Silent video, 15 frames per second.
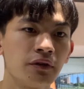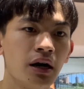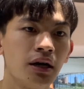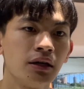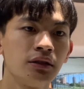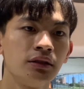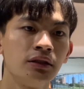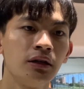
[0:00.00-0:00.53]

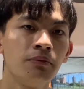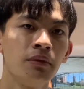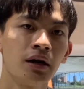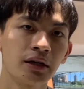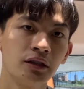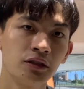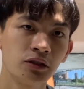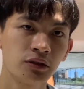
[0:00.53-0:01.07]
from the
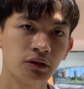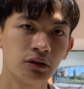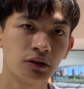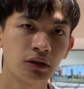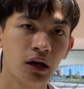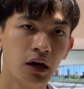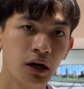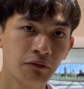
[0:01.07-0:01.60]
market
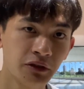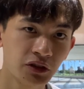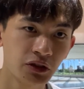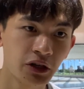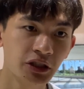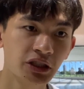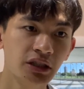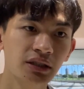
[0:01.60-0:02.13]
uh,
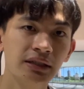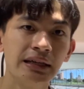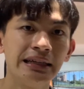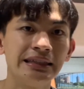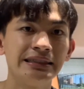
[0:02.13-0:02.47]
researching,